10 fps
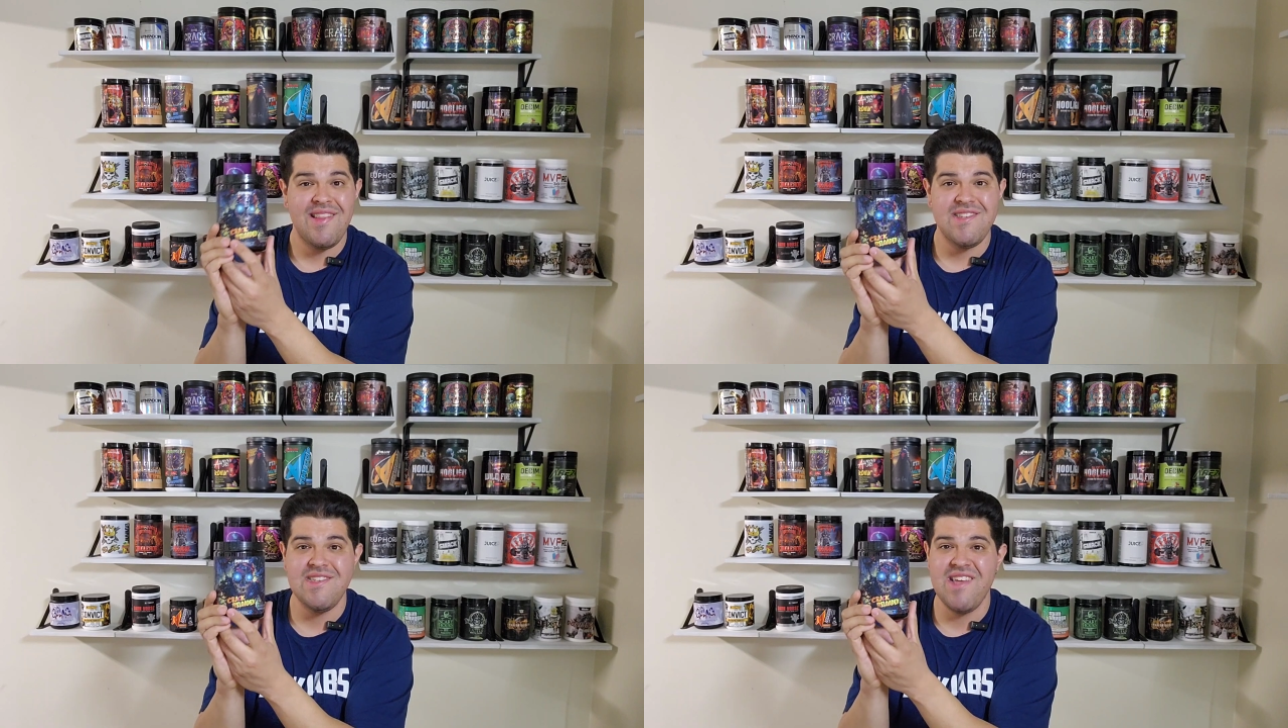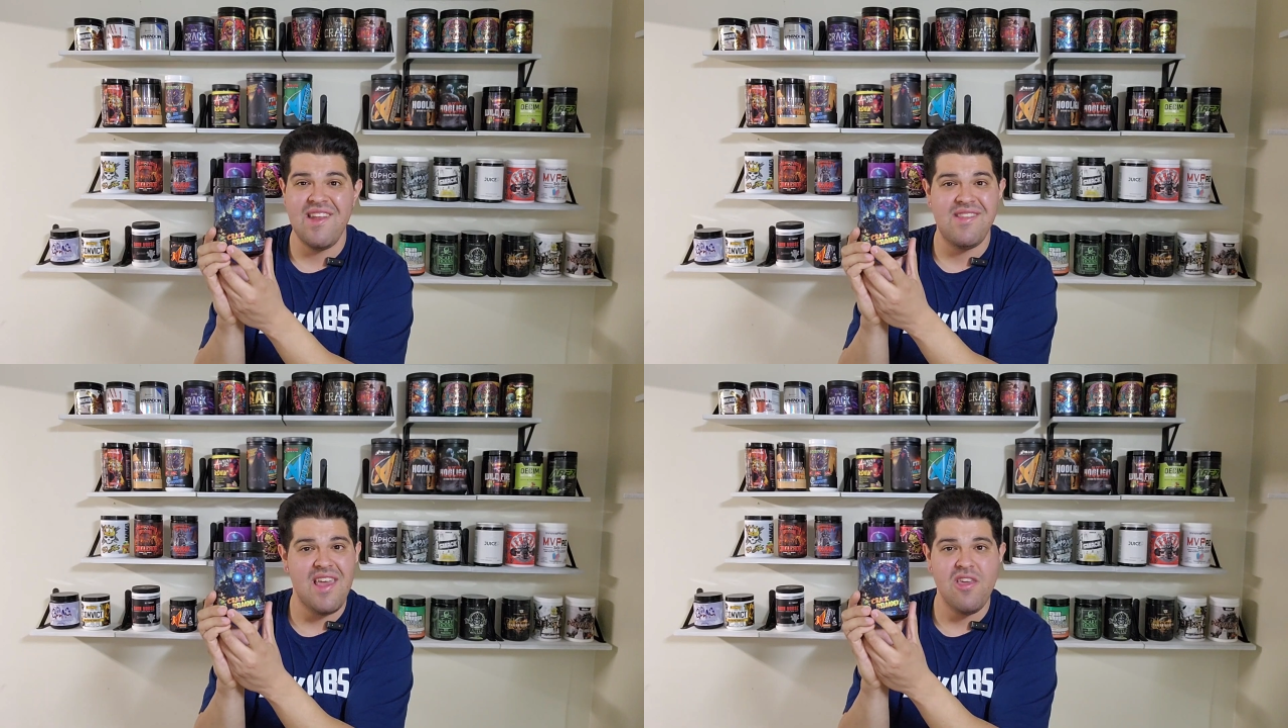this is
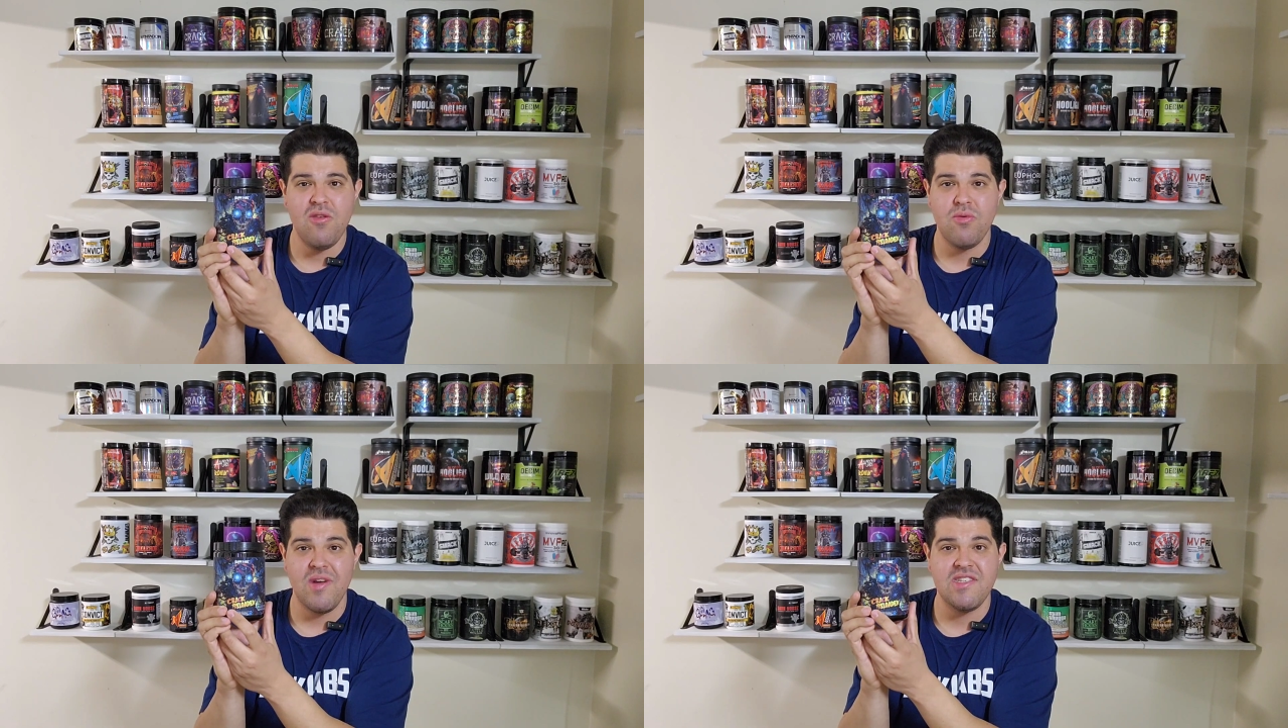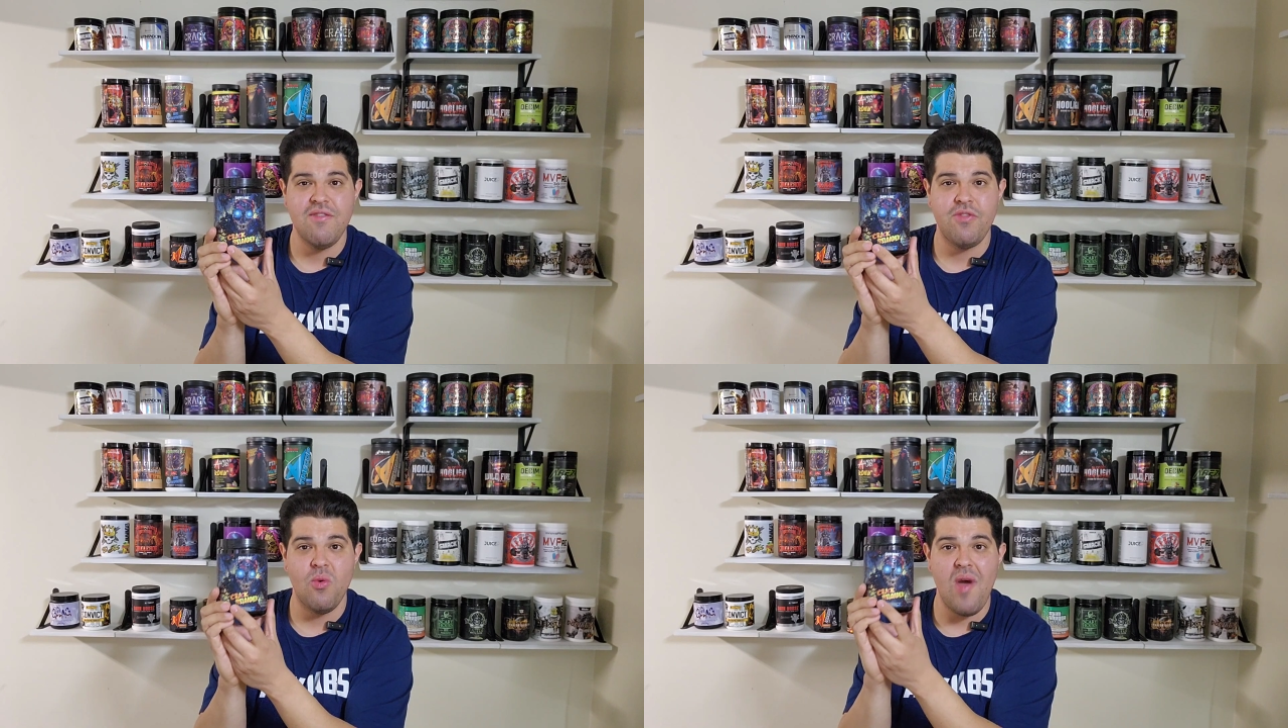going to take you the rest
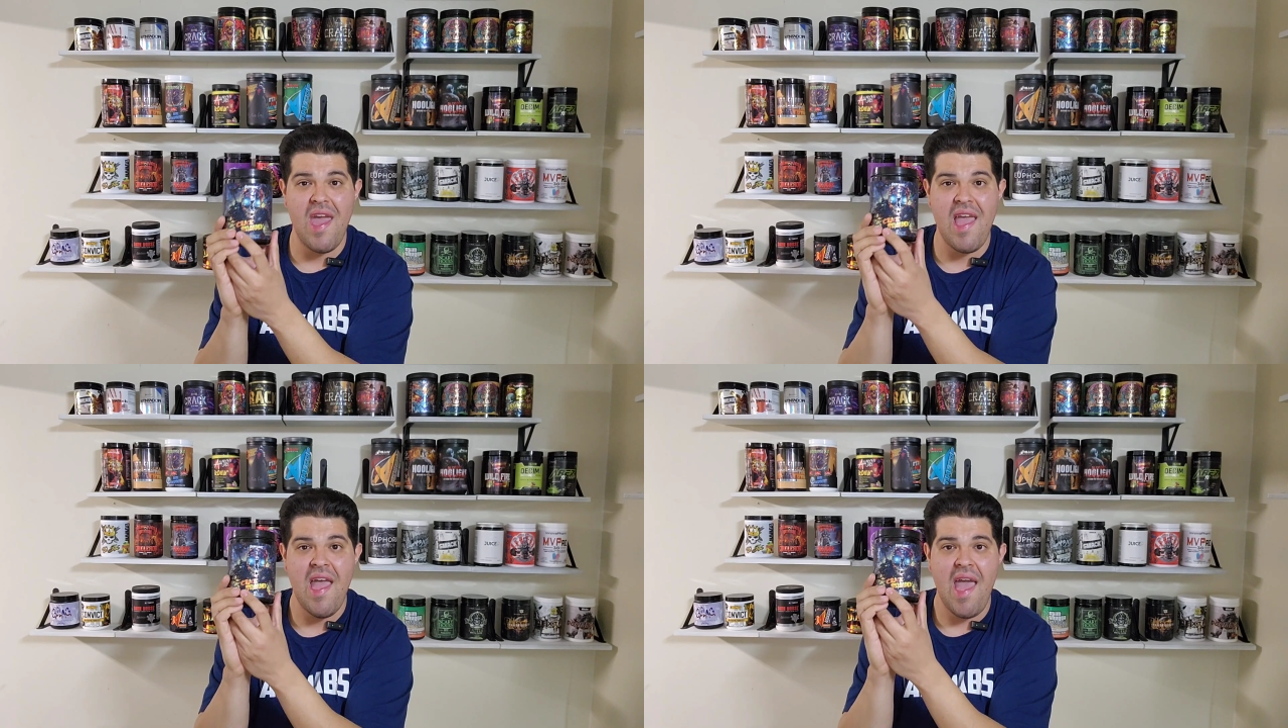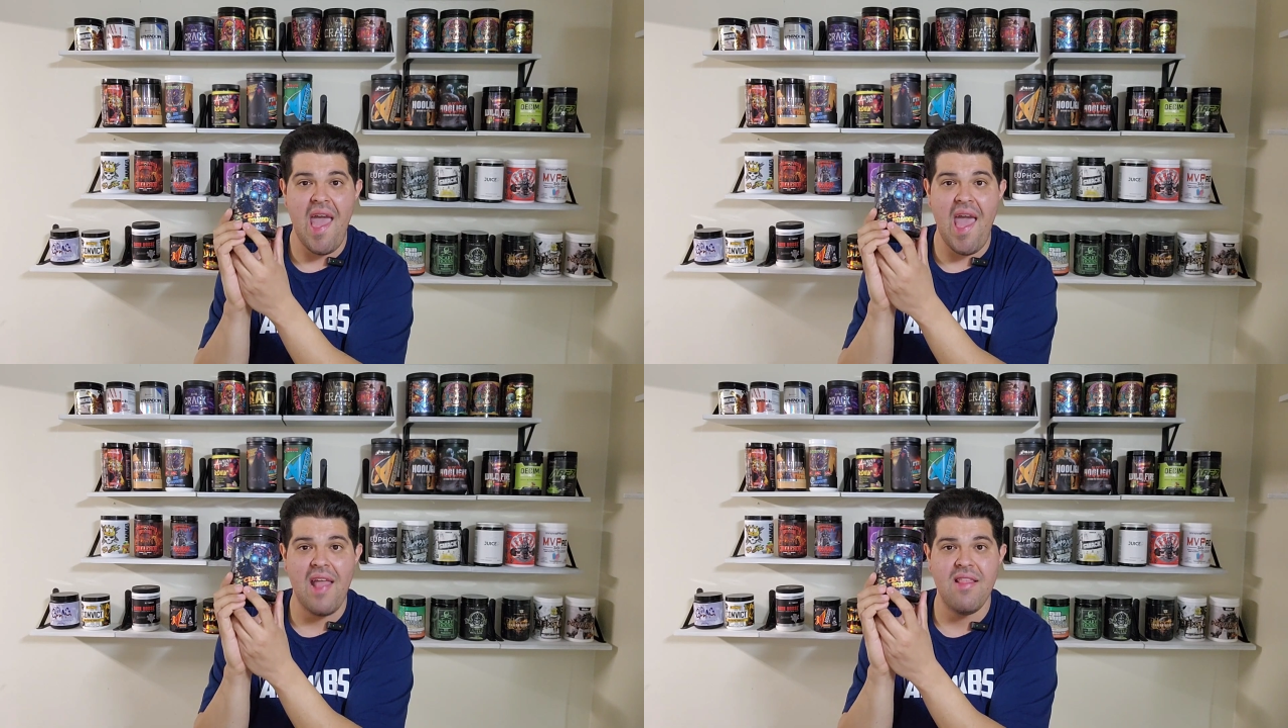of the way
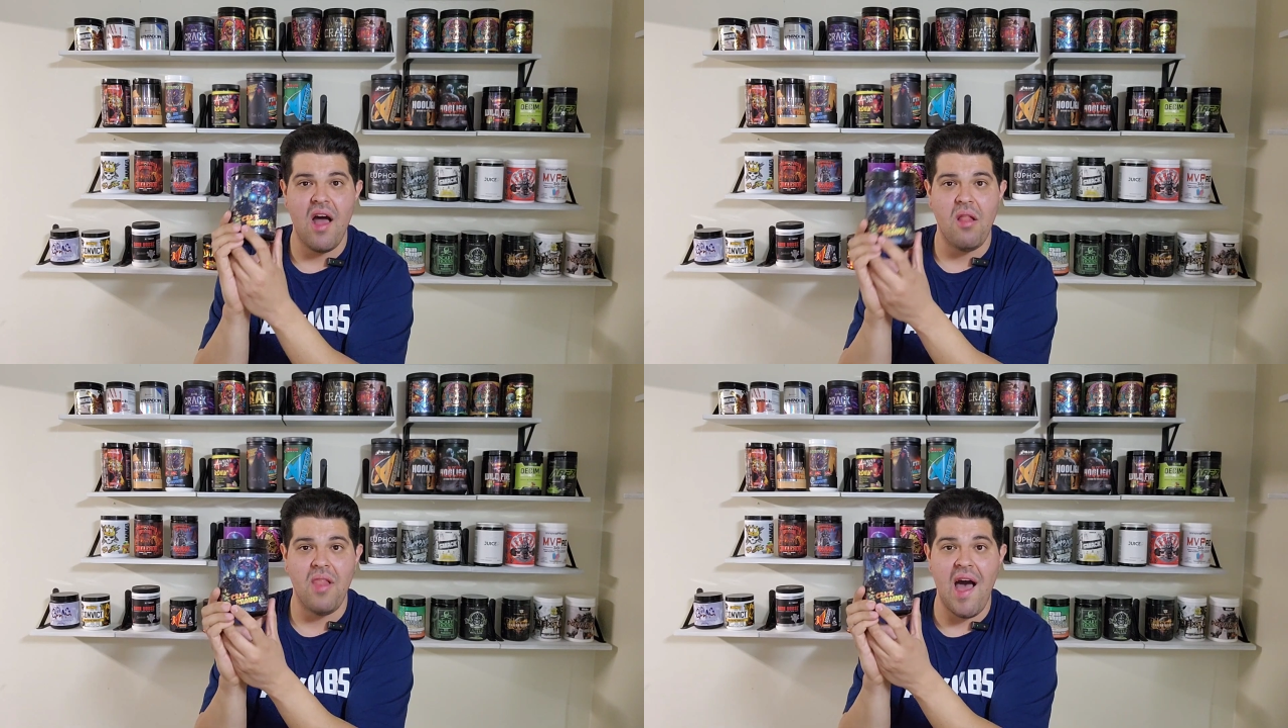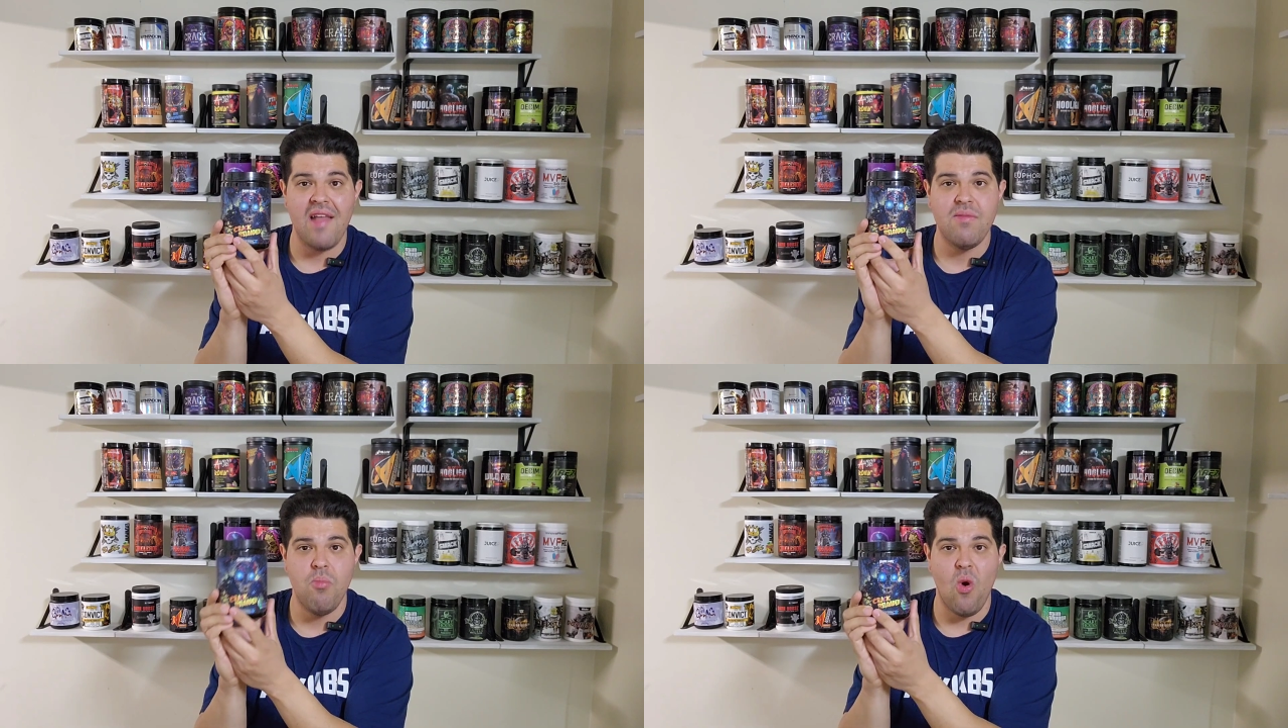and a
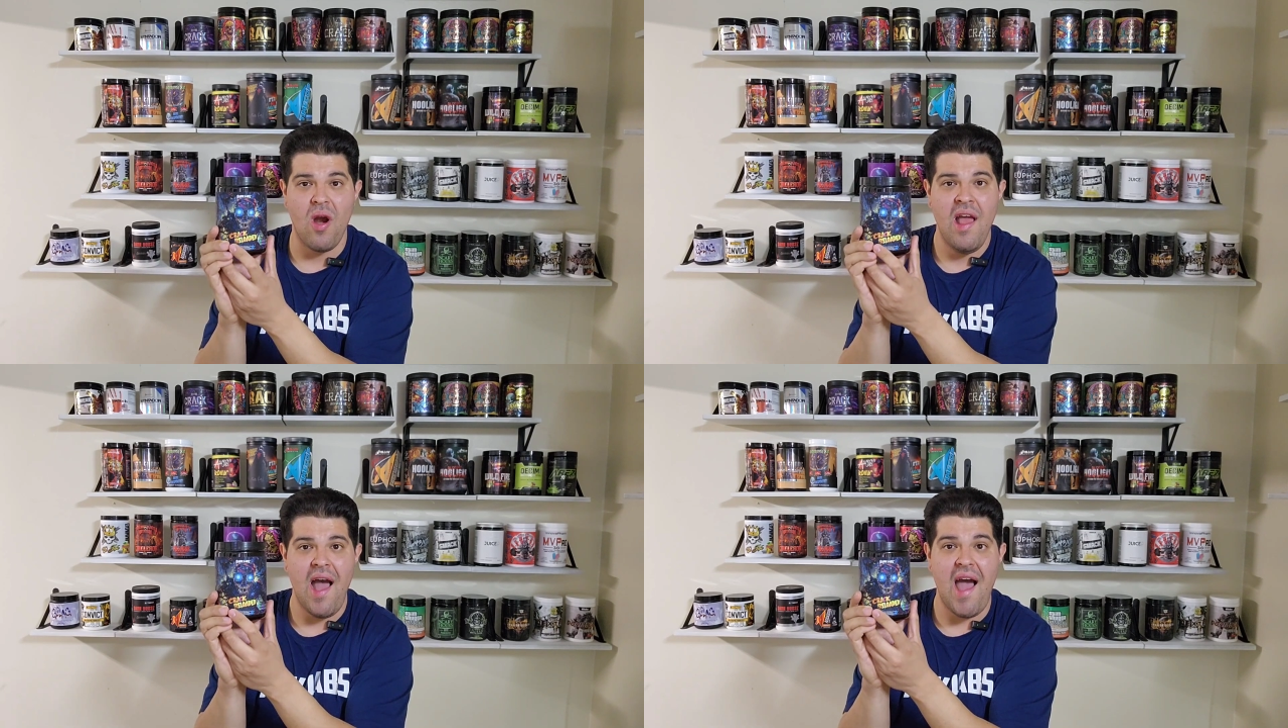lot more.